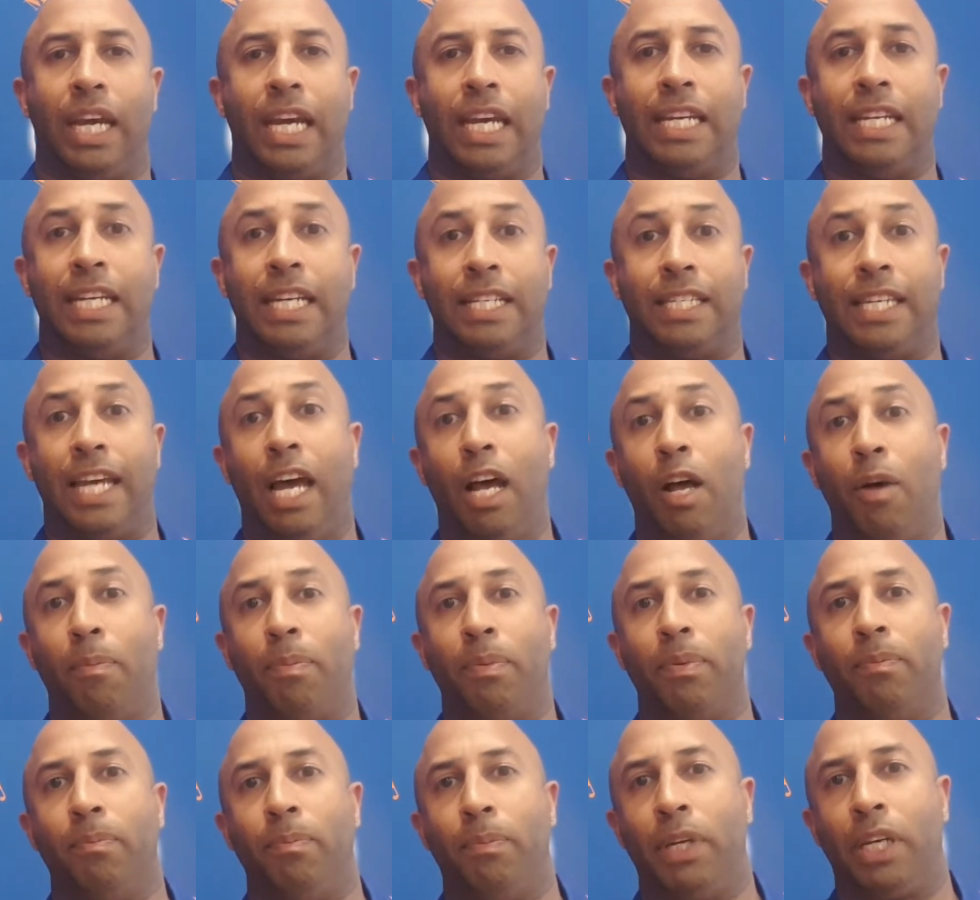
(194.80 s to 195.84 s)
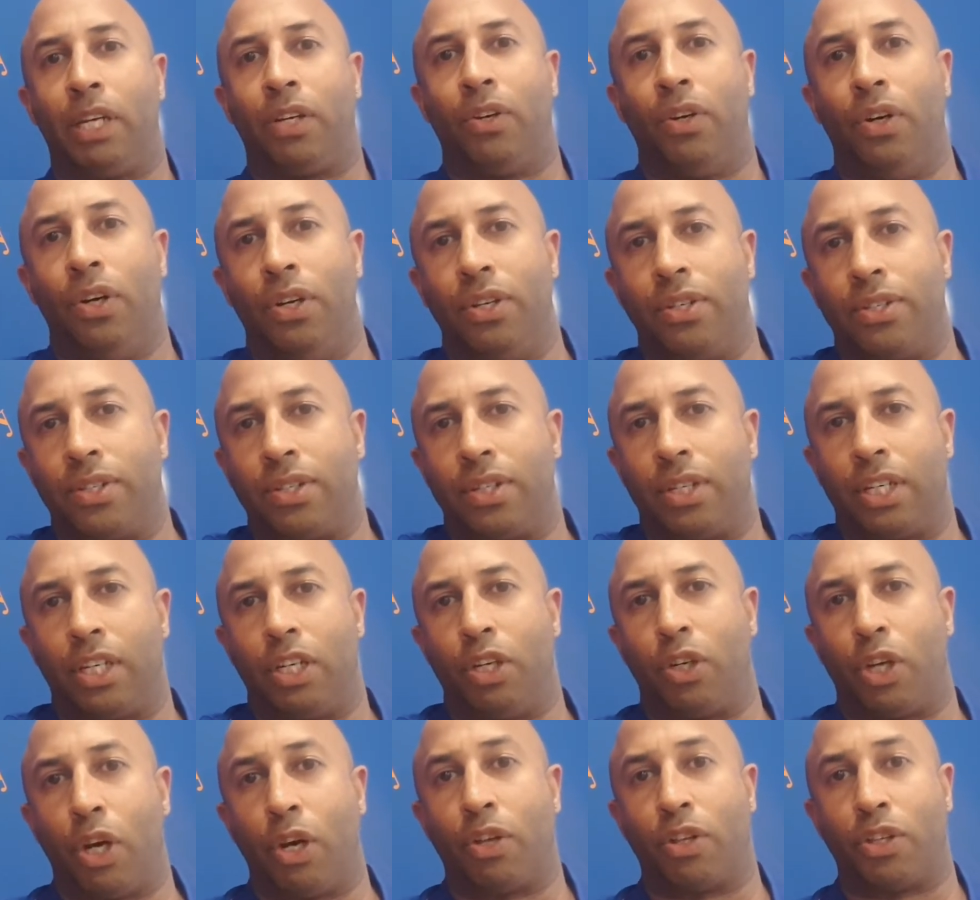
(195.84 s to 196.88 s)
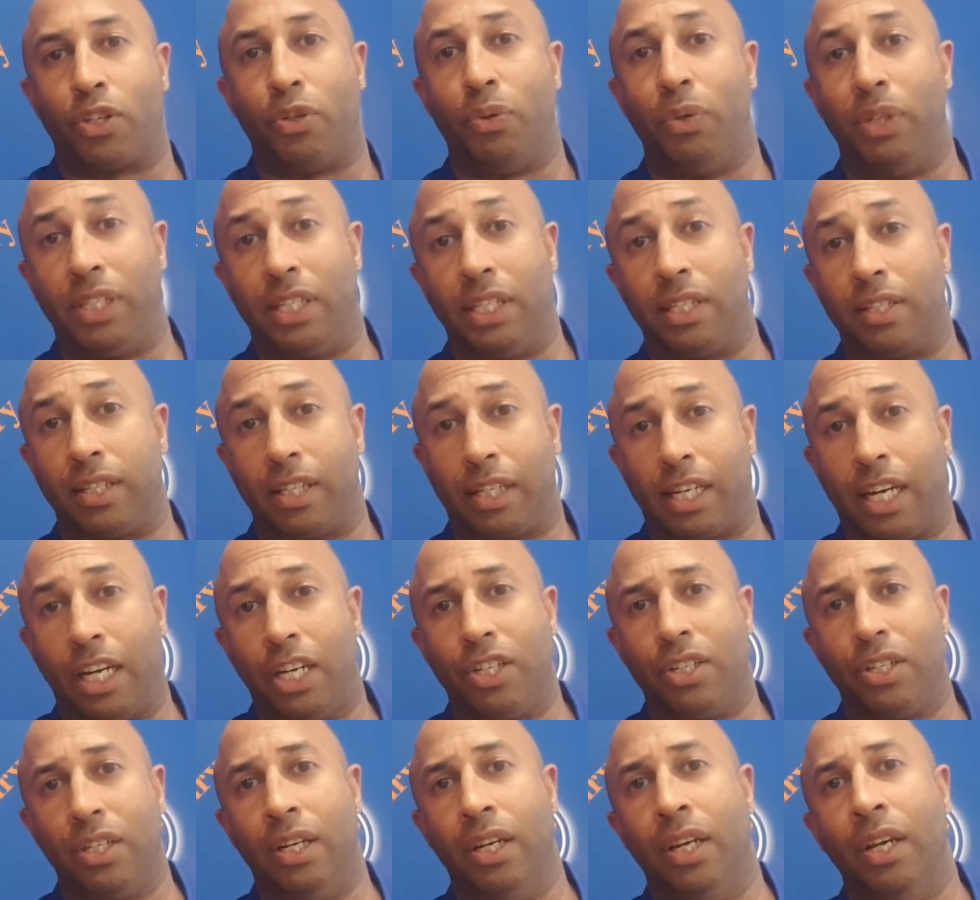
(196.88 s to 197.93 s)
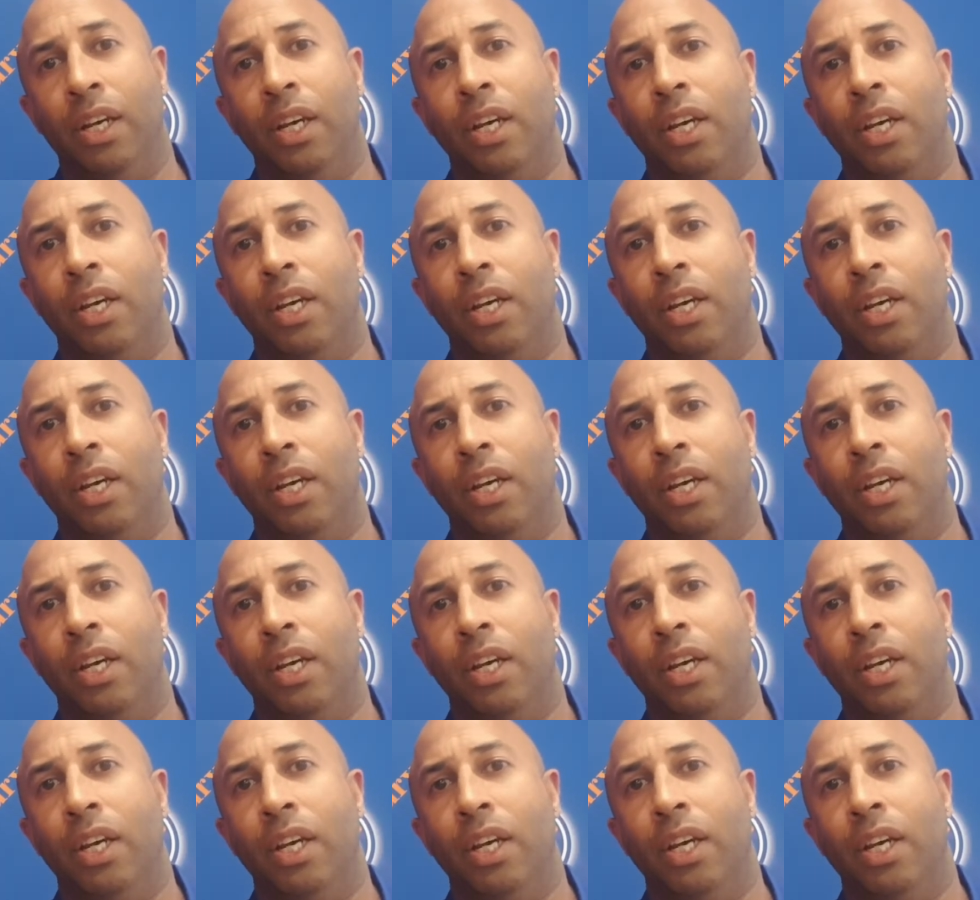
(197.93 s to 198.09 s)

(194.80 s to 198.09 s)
it needs help, because you're going through a dislocation.